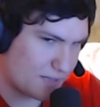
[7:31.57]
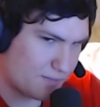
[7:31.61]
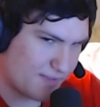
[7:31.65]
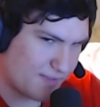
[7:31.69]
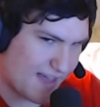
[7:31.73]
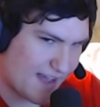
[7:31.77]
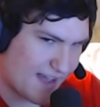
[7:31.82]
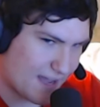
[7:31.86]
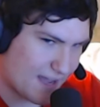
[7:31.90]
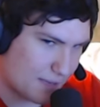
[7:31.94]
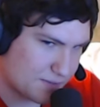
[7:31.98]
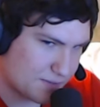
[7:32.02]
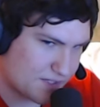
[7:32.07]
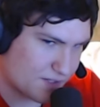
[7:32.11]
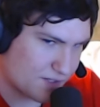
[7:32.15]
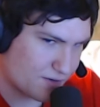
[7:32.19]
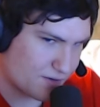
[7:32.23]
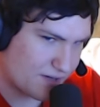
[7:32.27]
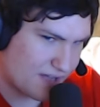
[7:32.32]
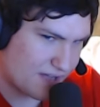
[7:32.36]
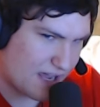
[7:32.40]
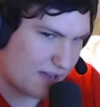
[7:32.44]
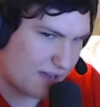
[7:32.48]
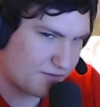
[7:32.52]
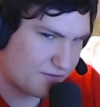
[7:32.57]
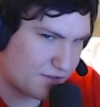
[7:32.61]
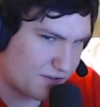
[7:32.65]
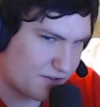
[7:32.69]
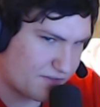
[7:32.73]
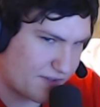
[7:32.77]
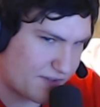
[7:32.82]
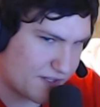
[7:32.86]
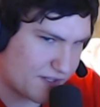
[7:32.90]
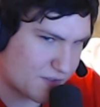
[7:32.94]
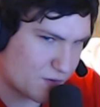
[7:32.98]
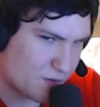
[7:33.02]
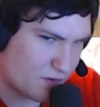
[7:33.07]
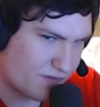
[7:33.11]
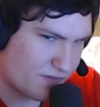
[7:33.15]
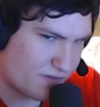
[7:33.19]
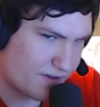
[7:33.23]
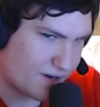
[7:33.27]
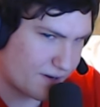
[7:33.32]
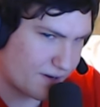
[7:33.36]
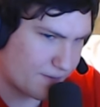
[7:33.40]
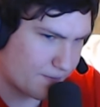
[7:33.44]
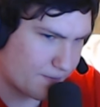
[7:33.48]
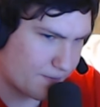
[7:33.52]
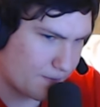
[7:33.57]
Black Ops 3 after Advanced Warfare?